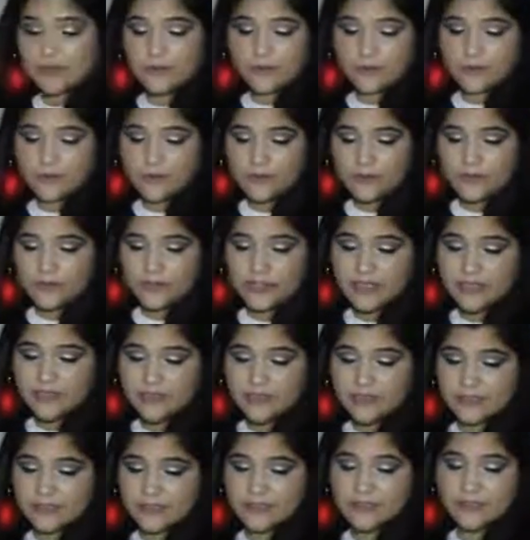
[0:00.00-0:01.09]
over here is a
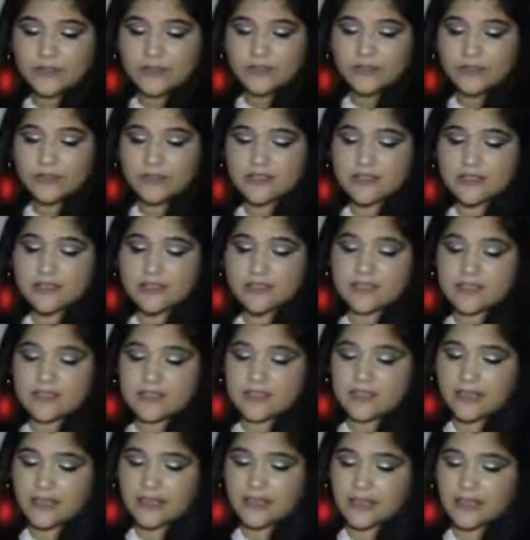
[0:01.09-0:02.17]
little incense.
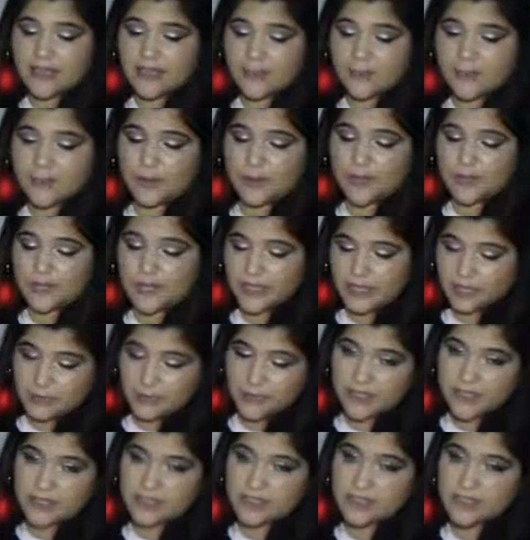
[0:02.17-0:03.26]
I can't really pick it up because
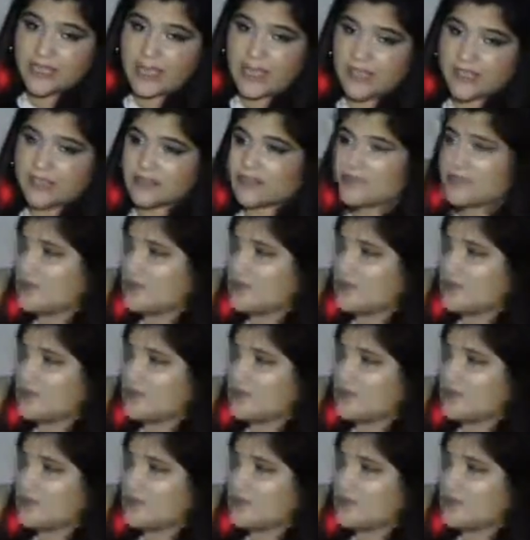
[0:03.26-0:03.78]
it's active,